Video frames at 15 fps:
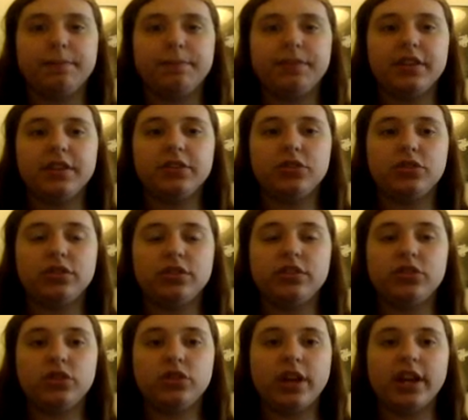Then
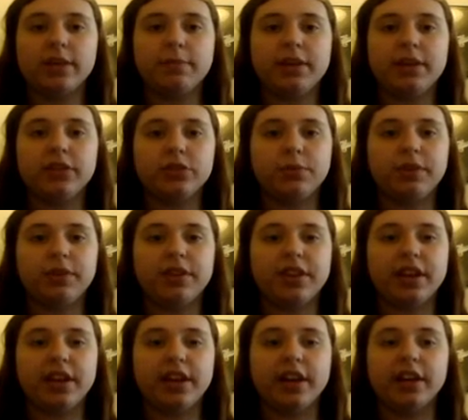Jake meets one of
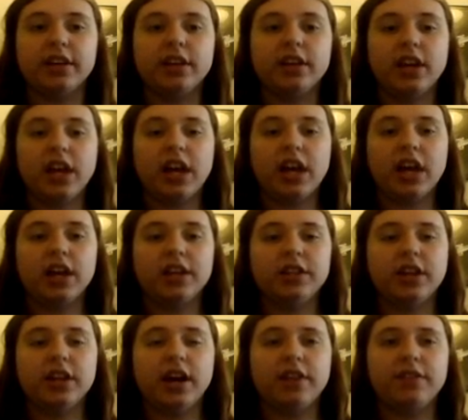the
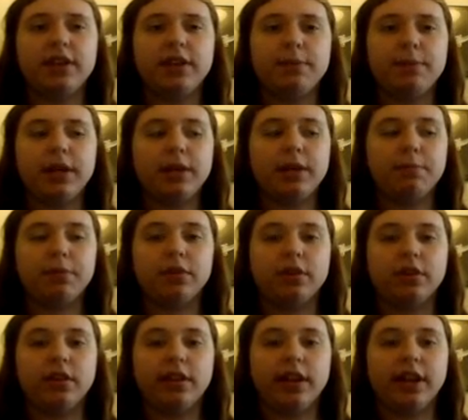Na'vi people.